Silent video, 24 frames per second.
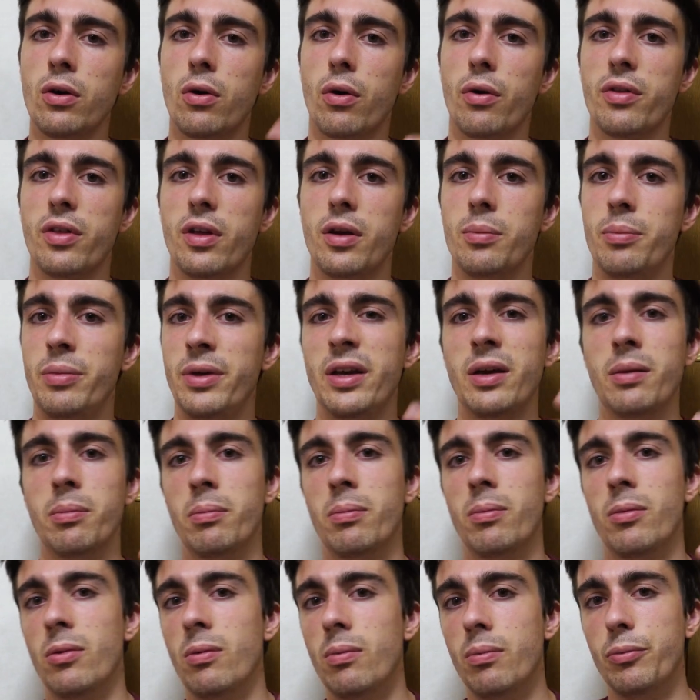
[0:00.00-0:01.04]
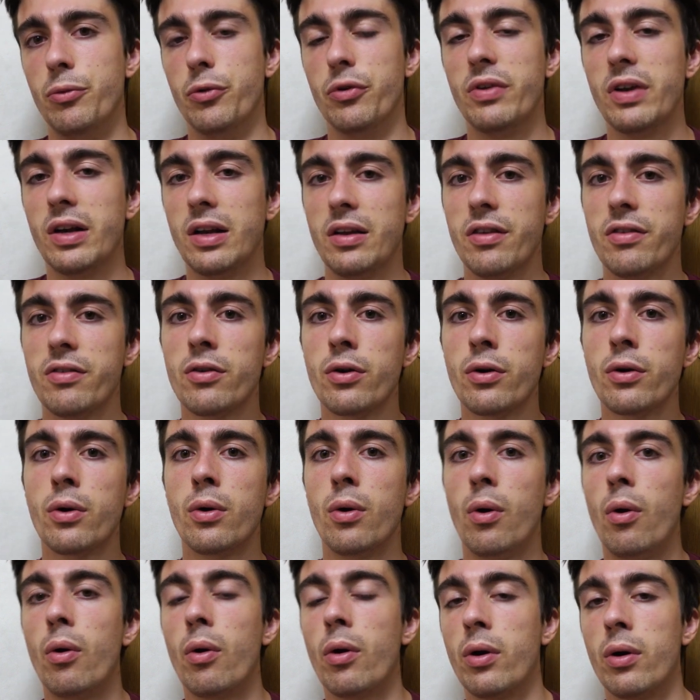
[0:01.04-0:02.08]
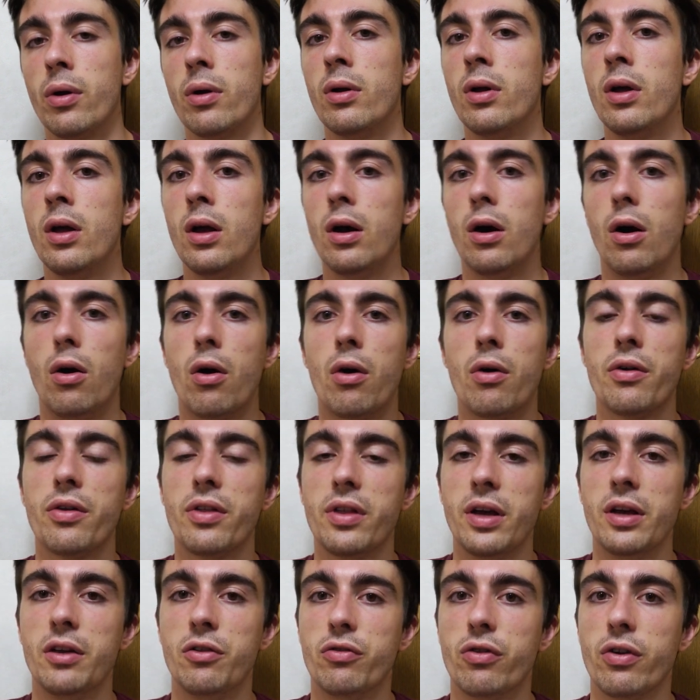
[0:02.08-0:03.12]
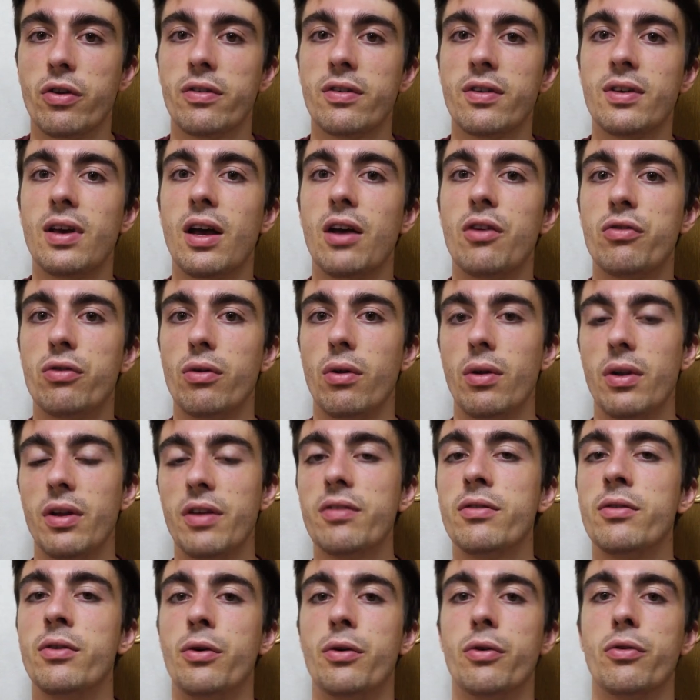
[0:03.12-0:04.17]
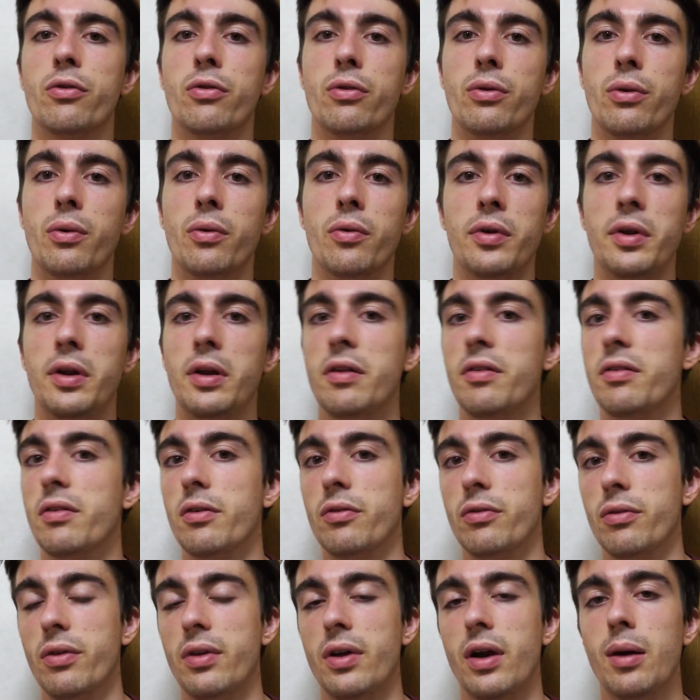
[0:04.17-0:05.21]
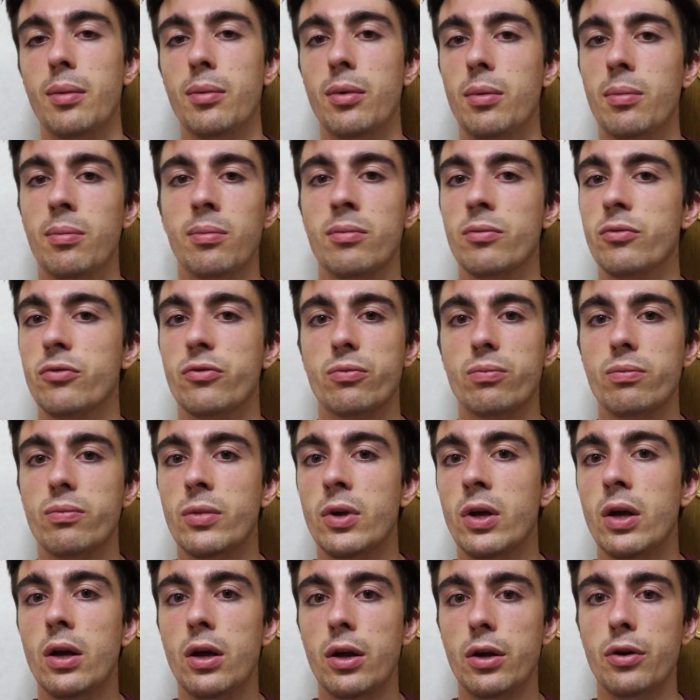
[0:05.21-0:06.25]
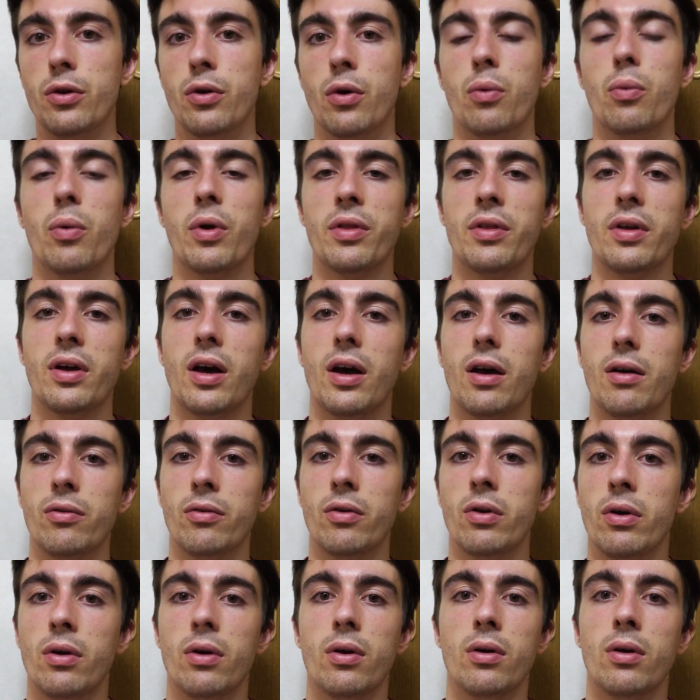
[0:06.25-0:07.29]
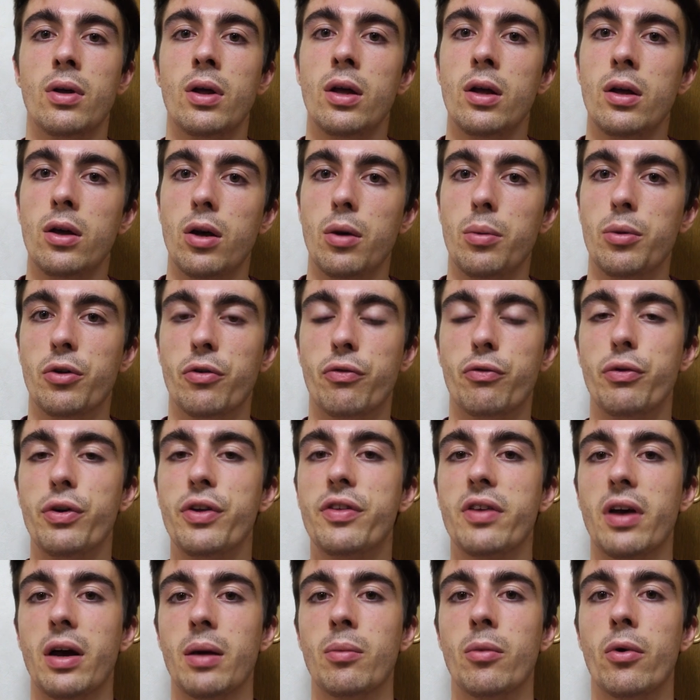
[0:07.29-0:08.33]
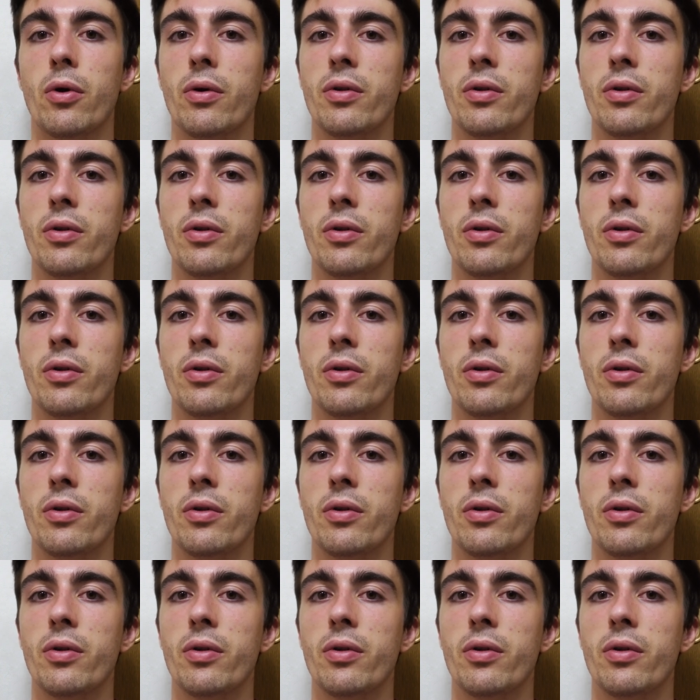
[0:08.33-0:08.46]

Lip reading: Are they big music listener, or are they just casual listeners who only listen to the album, you know, when they have a bit of free time?